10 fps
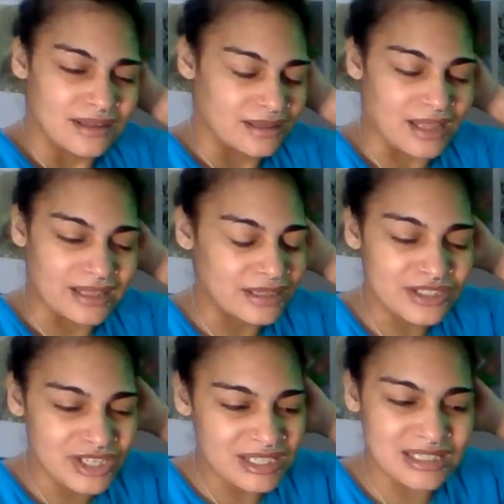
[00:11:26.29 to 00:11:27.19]
Like, they're
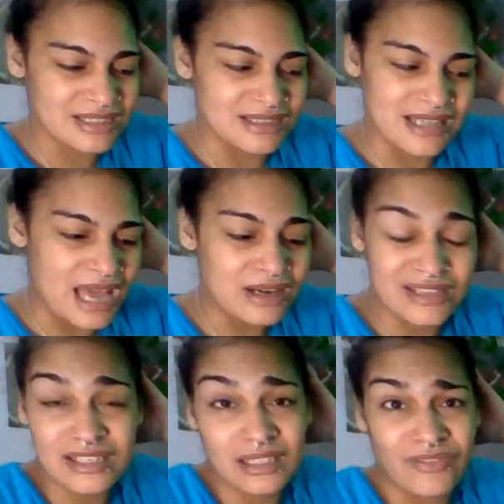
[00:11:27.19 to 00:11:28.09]
just... I don't,
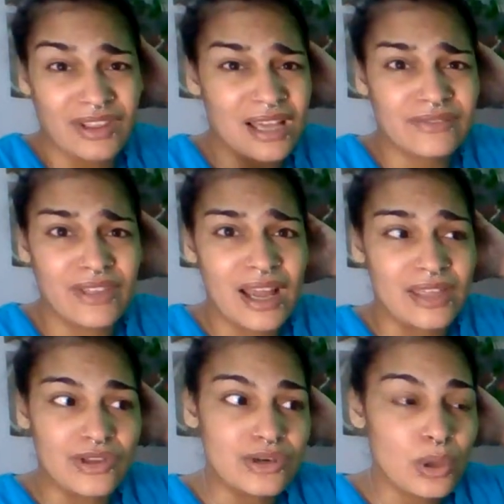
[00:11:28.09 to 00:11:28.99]
they just fell out of
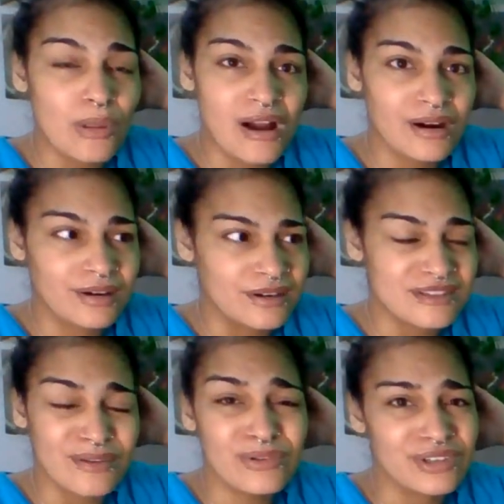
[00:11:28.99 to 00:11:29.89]
line. They're no longer a
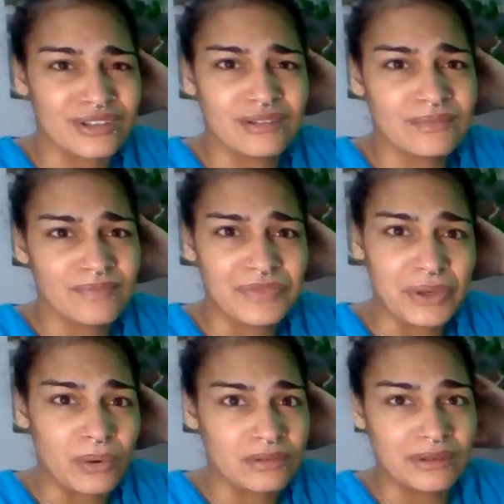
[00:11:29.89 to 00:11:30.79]
soldier.
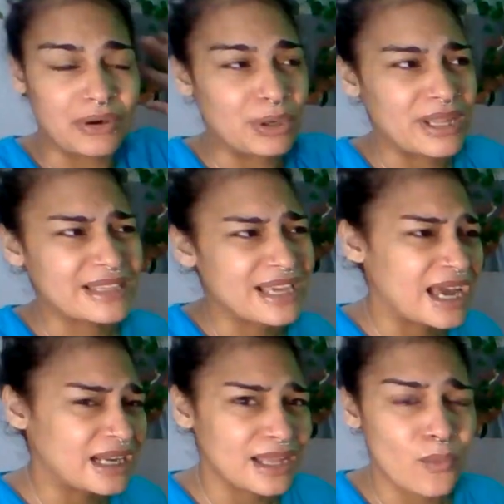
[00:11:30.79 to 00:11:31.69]
Or, like, they
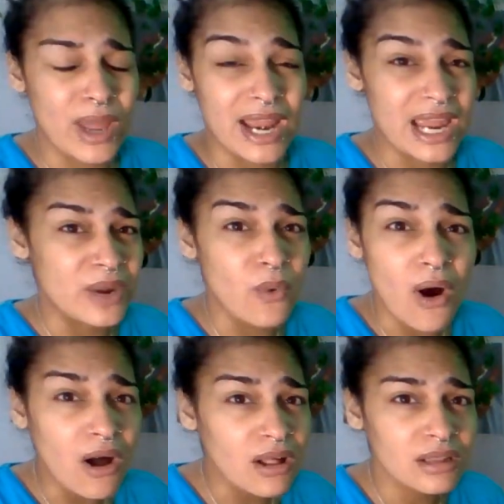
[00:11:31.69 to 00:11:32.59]
kind of, like, went
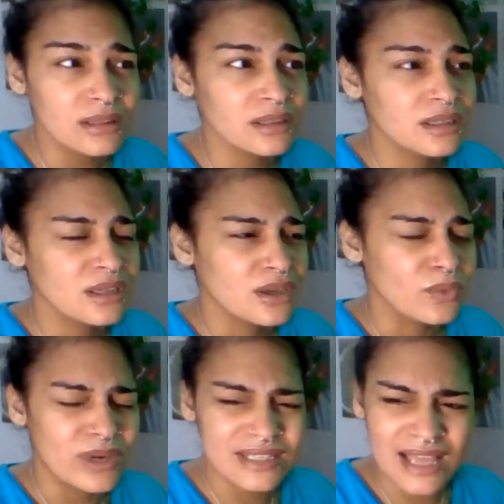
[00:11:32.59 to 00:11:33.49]
AWOL.
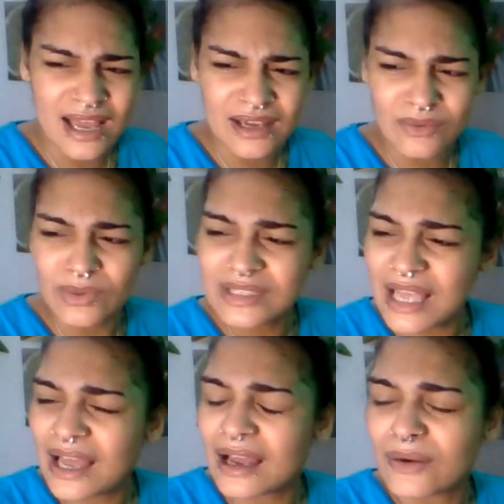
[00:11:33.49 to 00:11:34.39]
What is
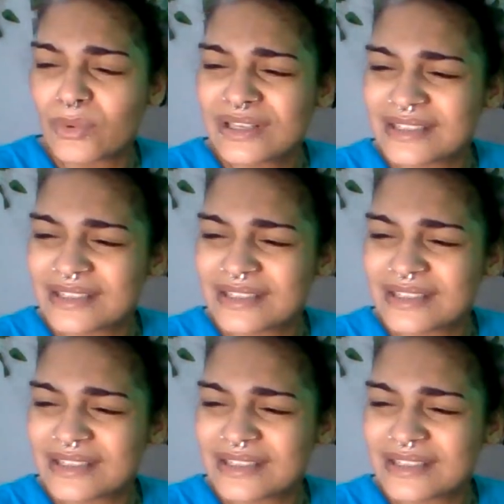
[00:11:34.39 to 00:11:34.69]
AWOL?